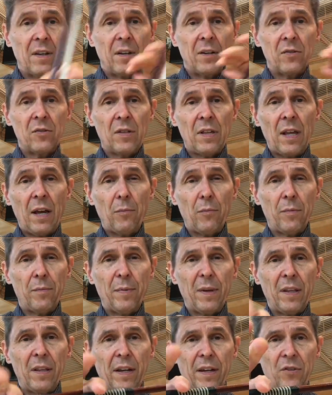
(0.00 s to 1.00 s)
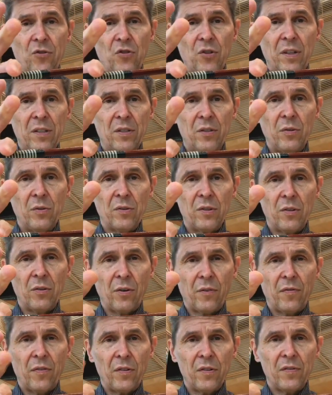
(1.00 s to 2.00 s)
And so that would be like just using your
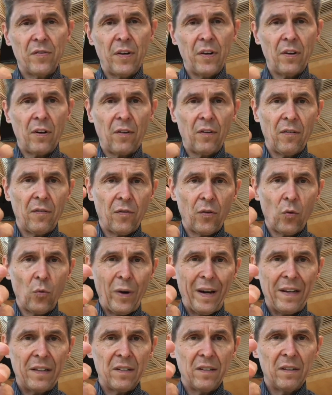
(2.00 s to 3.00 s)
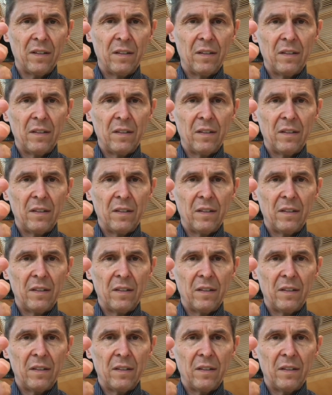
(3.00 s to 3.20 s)
first finger for weight.